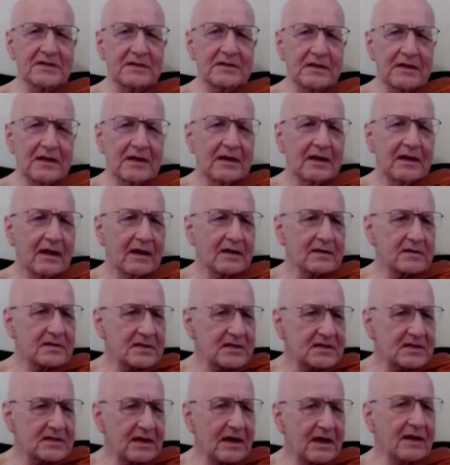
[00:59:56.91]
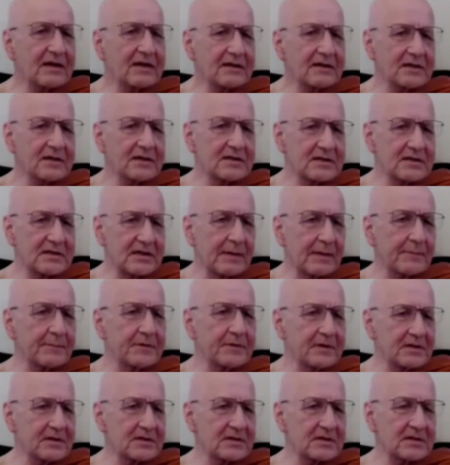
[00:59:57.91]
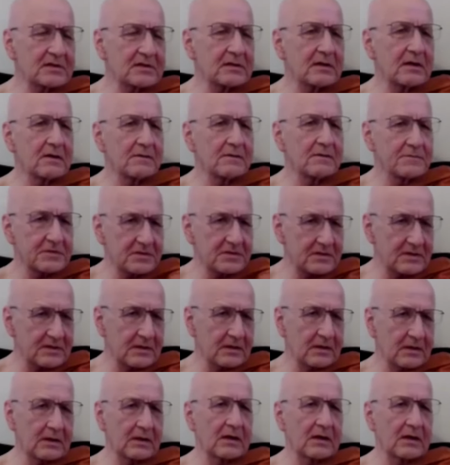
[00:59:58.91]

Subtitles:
and silence and emptiness. He loves